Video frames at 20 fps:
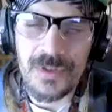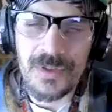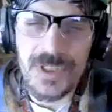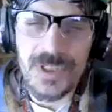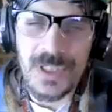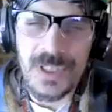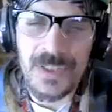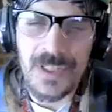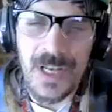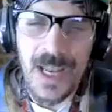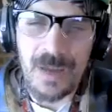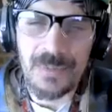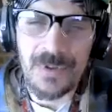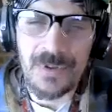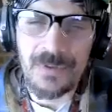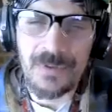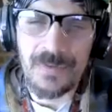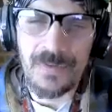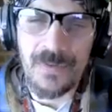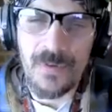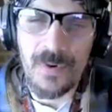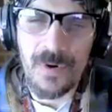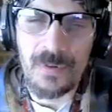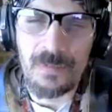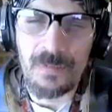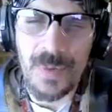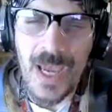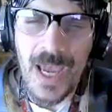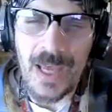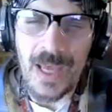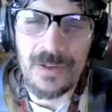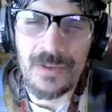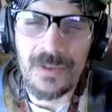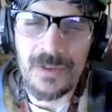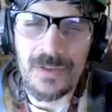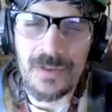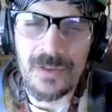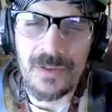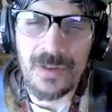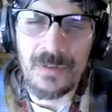things that happen form
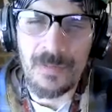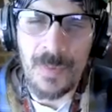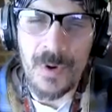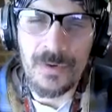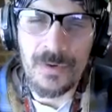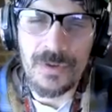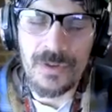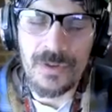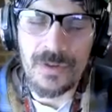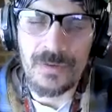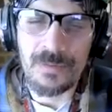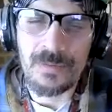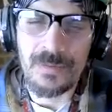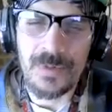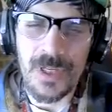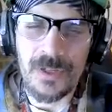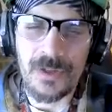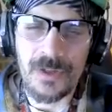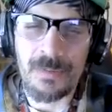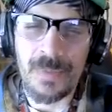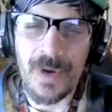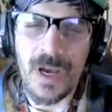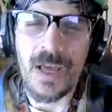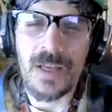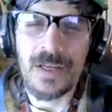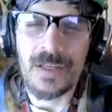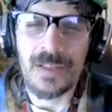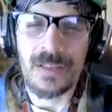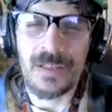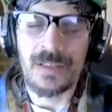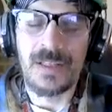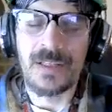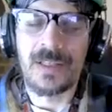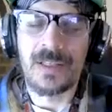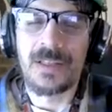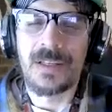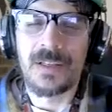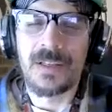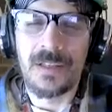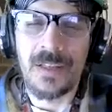patterns emotional in your body.
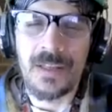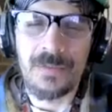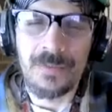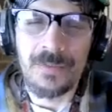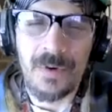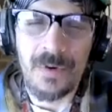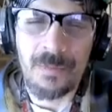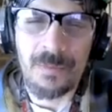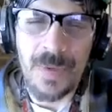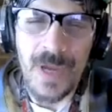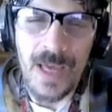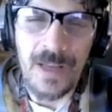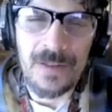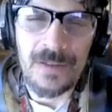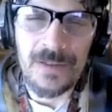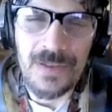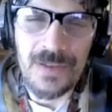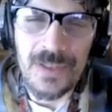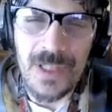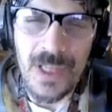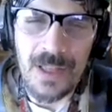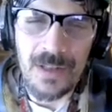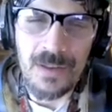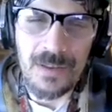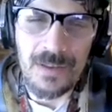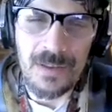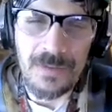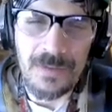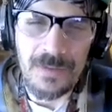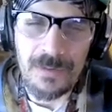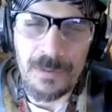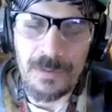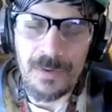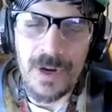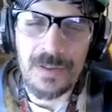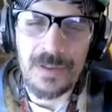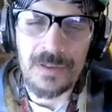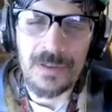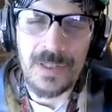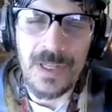They form patterns that live
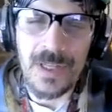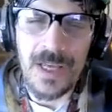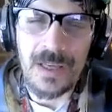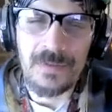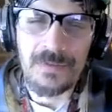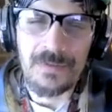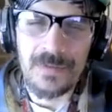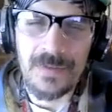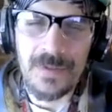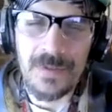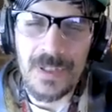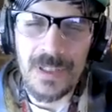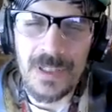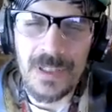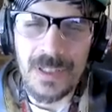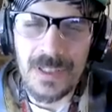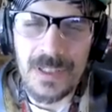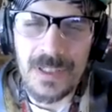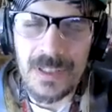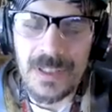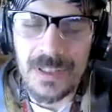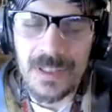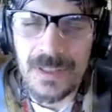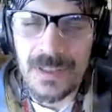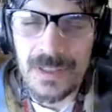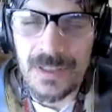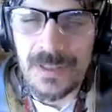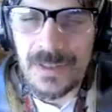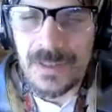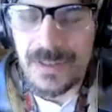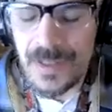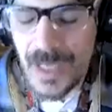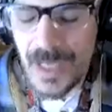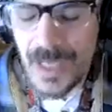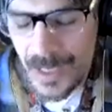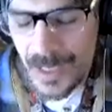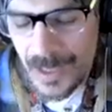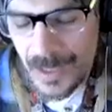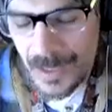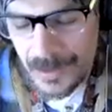throughout your life.
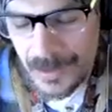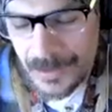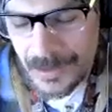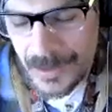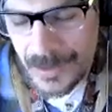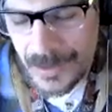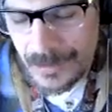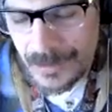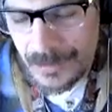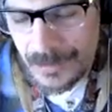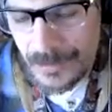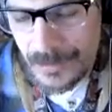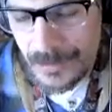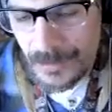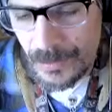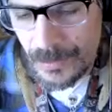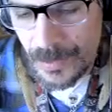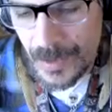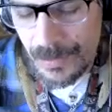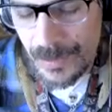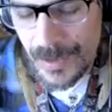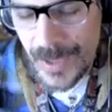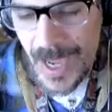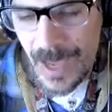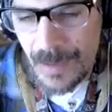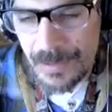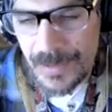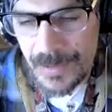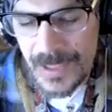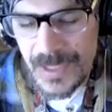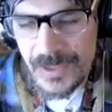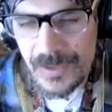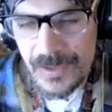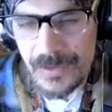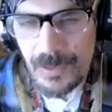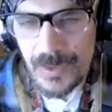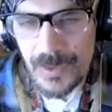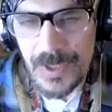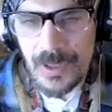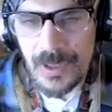And what will happen is
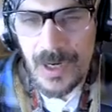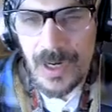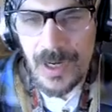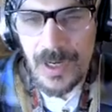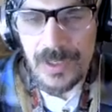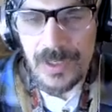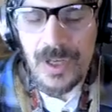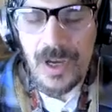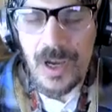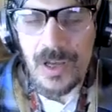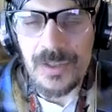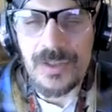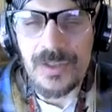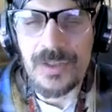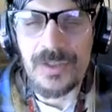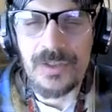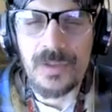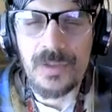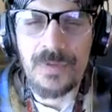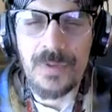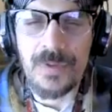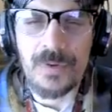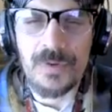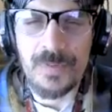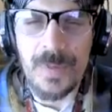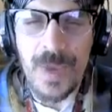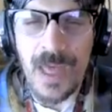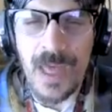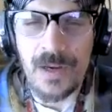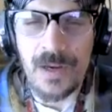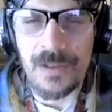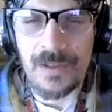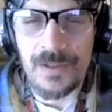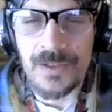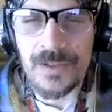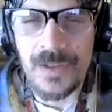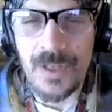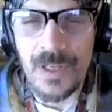we are unconscious of those patterns